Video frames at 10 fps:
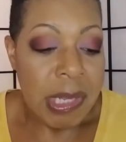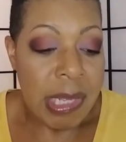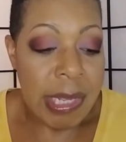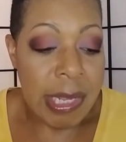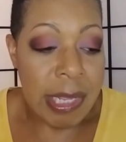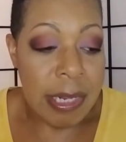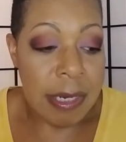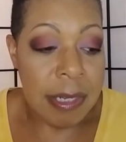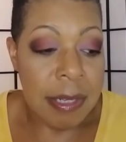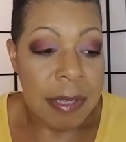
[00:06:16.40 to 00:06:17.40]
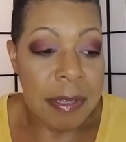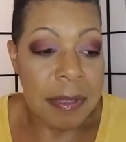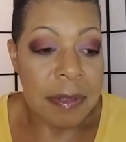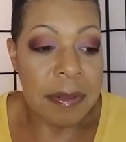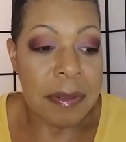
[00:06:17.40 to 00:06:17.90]
And
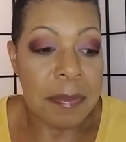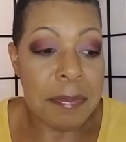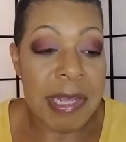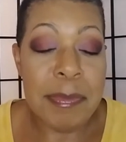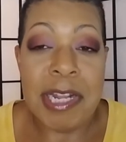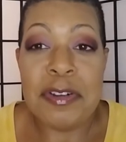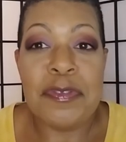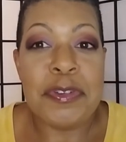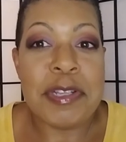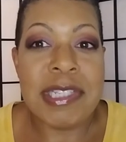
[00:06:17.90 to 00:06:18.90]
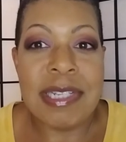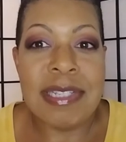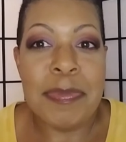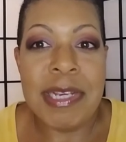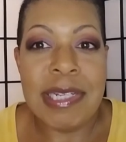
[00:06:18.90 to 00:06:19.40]
maybe like the first
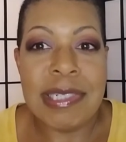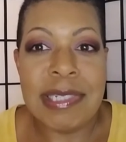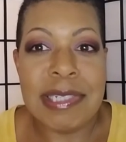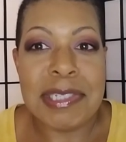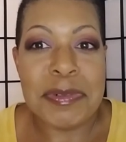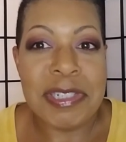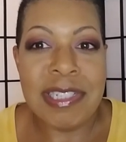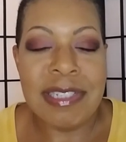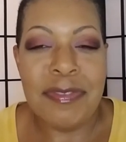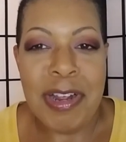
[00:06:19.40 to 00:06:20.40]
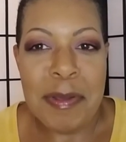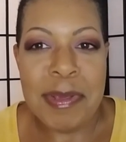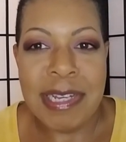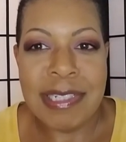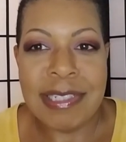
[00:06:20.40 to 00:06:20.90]
60 pages or 65
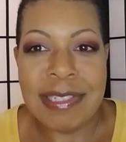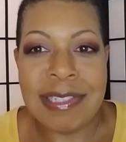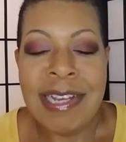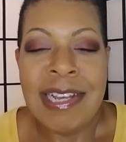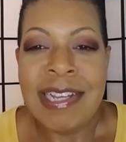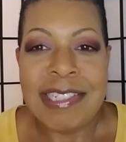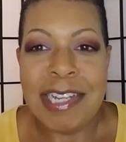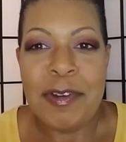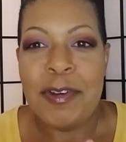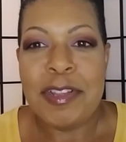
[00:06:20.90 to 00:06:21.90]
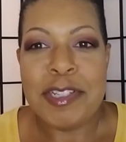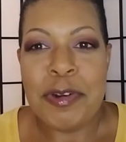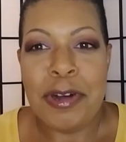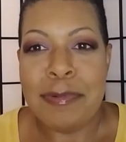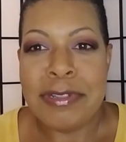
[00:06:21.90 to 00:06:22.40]
pages is like all this
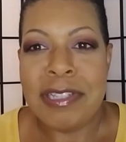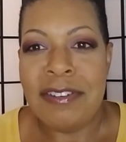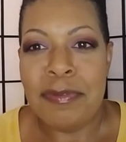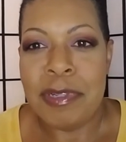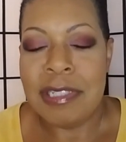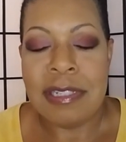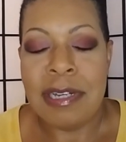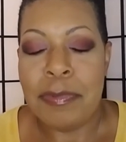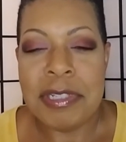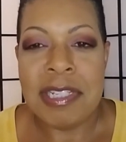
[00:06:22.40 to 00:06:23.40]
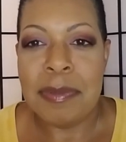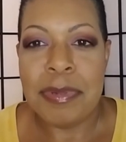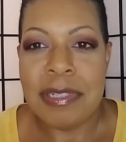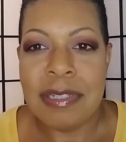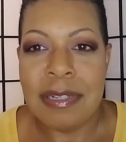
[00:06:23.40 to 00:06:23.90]
horrible stuff with just a couple
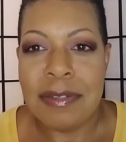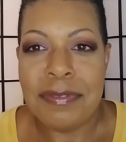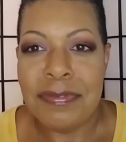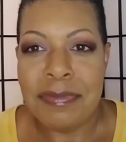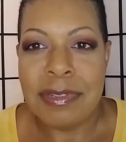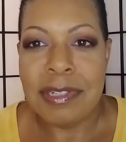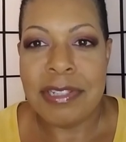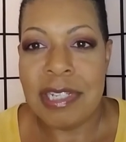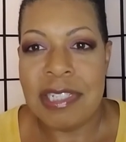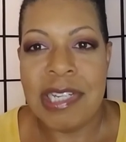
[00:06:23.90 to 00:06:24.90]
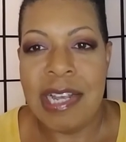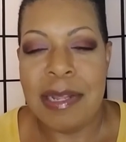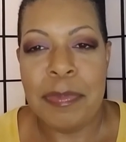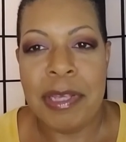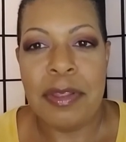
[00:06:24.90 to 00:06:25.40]
tidbits of, you know, sunshine
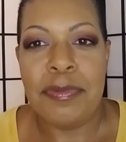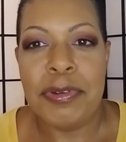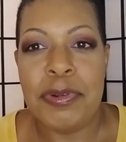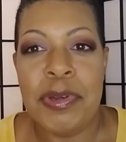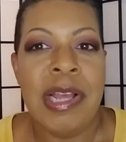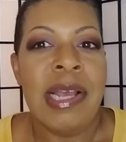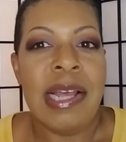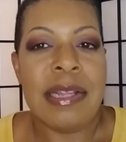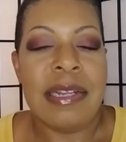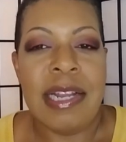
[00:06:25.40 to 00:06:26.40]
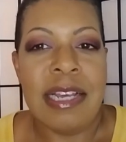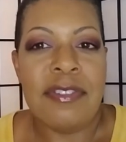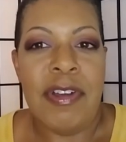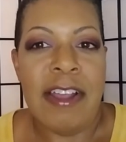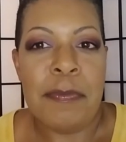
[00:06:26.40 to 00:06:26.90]
that peek through. And then the last
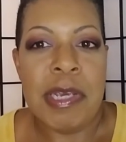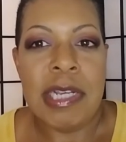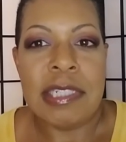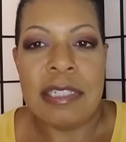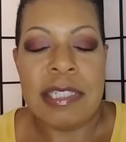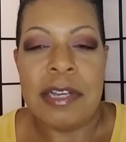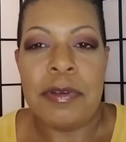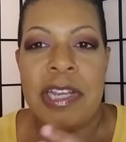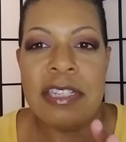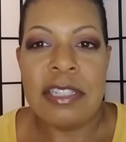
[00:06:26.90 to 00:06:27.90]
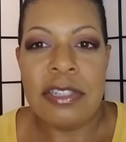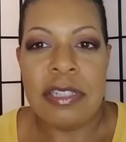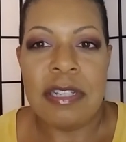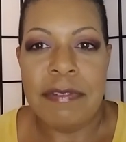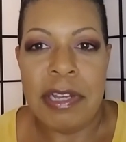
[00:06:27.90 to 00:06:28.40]
five pages is like, okay, this is the good
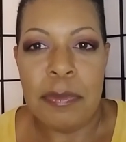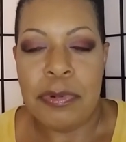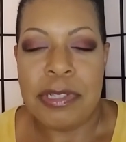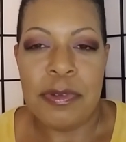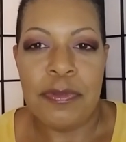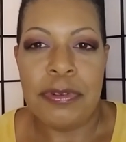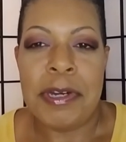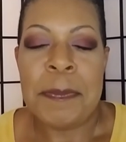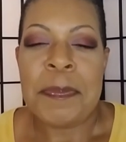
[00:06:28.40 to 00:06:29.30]
stuff. Now the book is over.